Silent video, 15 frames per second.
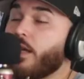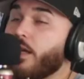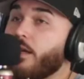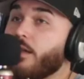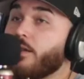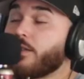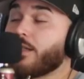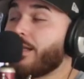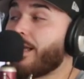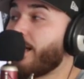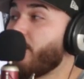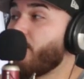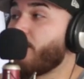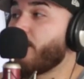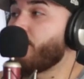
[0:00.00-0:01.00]
Yeah, there's Straight a
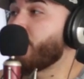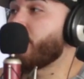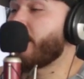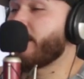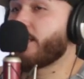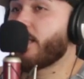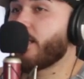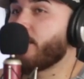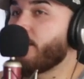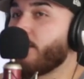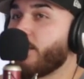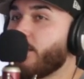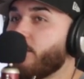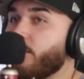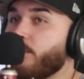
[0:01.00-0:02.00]
lot of people like up. that,
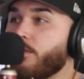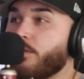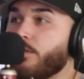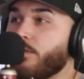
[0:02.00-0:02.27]
you know? It's